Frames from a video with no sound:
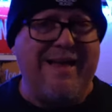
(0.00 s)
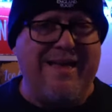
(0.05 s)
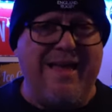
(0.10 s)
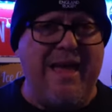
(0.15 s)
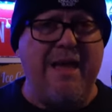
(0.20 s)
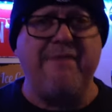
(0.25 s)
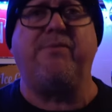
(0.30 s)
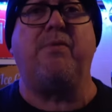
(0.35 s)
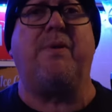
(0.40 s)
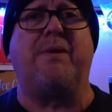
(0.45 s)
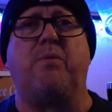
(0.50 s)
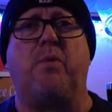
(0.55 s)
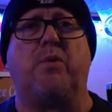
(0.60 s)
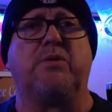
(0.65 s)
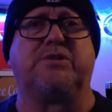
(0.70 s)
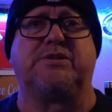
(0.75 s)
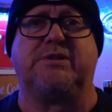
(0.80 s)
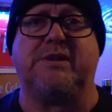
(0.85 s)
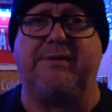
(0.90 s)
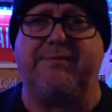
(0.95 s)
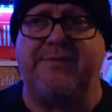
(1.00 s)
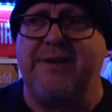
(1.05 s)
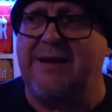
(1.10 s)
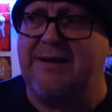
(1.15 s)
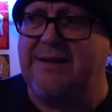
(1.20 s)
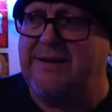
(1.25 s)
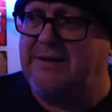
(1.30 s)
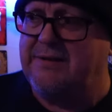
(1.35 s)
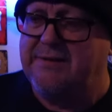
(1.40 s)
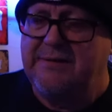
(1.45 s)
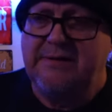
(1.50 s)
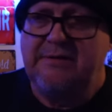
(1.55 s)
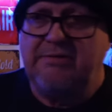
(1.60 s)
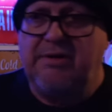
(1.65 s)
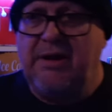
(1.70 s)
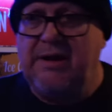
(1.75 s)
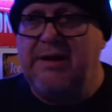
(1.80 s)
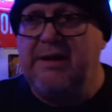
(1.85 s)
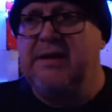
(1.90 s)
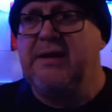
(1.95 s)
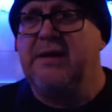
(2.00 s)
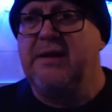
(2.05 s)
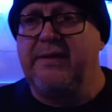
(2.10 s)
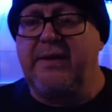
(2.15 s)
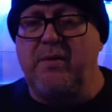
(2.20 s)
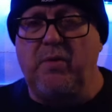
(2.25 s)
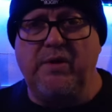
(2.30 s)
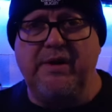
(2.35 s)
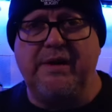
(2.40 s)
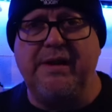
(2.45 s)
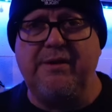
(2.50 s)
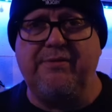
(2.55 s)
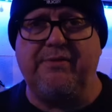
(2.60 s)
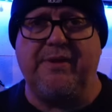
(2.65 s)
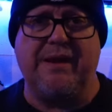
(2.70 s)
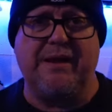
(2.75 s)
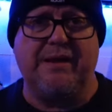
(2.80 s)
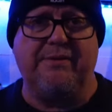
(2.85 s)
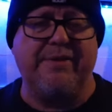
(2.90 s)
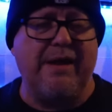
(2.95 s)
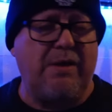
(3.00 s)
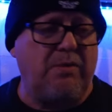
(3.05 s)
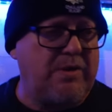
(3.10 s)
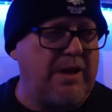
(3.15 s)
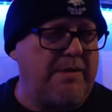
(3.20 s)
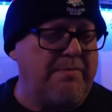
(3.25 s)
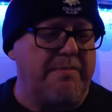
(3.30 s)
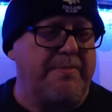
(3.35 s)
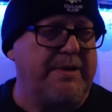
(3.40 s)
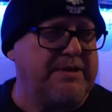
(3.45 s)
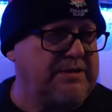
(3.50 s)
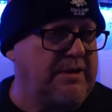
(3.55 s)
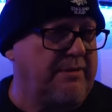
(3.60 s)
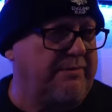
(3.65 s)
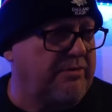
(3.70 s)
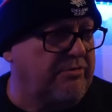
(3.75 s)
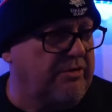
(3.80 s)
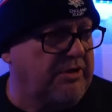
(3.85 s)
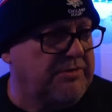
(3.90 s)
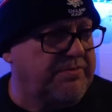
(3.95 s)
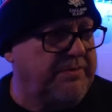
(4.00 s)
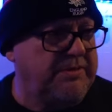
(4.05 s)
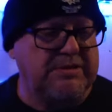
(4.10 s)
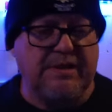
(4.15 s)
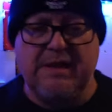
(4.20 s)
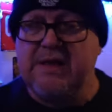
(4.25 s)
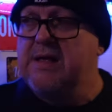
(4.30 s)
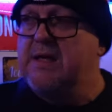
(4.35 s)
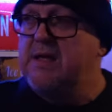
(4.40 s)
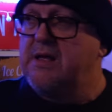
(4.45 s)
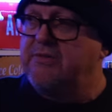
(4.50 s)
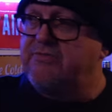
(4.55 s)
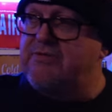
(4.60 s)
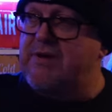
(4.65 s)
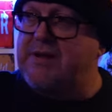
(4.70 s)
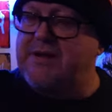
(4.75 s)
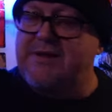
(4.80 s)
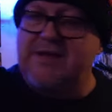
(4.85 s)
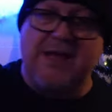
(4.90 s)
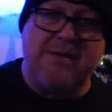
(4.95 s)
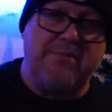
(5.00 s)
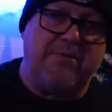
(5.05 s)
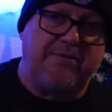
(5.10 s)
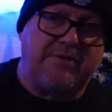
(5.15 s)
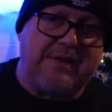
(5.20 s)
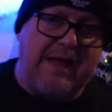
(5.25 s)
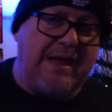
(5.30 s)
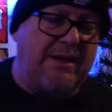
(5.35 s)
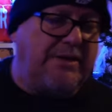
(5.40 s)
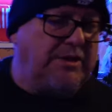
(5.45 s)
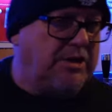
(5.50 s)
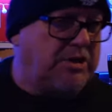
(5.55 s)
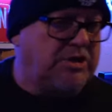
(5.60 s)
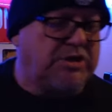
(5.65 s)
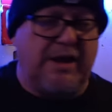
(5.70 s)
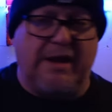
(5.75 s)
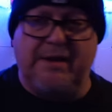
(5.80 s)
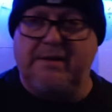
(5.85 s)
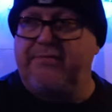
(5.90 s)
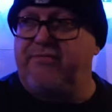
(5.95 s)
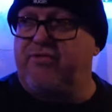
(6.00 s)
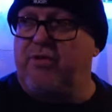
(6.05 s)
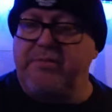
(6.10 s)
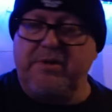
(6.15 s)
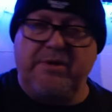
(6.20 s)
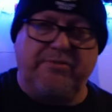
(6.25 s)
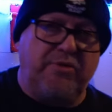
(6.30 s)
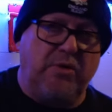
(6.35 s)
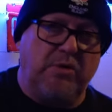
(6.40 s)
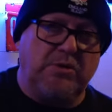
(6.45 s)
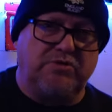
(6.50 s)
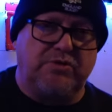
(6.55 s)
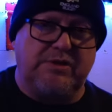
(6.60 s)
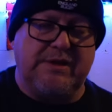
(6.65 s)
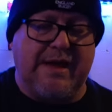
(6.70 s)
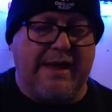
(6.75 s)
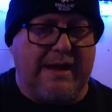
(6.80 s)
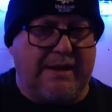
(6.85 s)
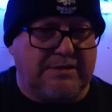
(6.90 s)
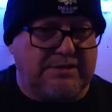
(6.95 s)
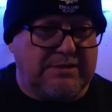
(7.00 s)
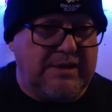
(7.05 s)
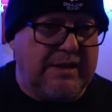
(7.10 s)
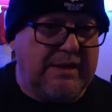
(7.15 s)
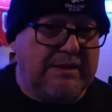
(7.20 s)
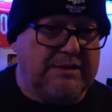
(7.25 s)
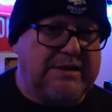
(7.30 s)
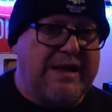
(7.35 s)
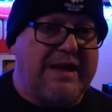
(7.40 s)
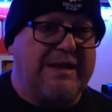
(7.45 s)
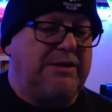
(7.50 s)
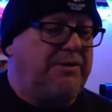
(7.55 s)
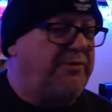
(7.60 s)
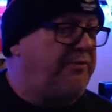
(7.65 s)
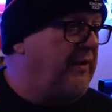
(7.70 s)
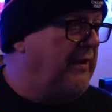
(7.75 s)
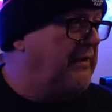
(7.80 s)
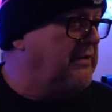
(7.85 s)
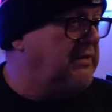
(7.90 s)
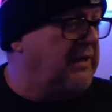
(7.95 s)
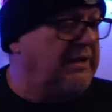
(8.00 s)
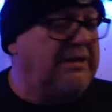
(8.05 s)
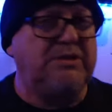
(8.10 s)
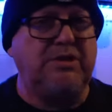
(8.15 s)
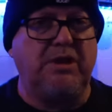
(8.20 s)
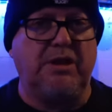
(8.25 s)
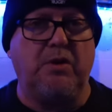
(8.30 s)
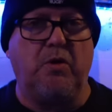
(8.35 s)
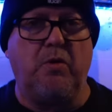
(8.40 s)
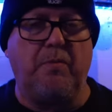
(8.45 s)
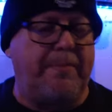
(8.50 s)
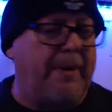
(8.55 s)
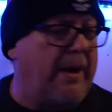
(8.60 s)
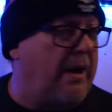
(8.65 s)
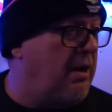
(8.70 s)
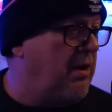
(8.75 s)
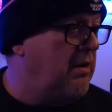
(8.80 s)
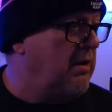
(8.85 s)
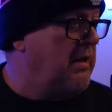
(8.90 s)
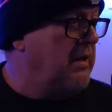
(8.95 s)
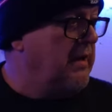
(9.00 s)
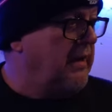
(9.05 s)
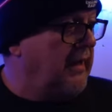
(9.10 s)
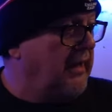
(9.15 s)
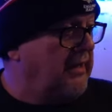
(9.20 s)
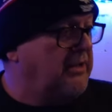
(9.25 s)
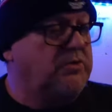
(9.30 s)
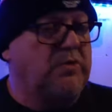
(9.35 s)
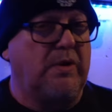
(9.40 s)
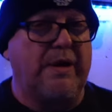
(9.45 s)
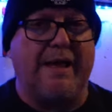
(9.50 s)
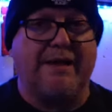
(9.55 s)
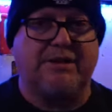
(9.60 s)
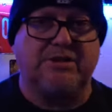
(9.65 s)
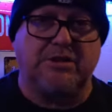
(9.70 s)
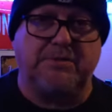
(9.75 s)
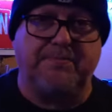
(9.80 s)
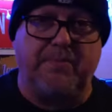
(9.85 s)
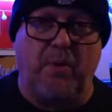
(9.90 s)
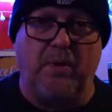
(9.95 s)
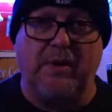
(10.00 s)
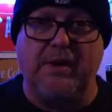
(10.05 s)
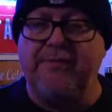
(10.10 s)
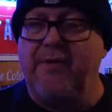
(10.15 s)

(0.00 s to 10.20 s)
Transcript: Everyone wants an Ethernet lead, right? They want an Ethernet lead. That'll keep them busy over Christmas. Run a cable down your shed, from your router in your house, down your fence, into your little bar, into an access point.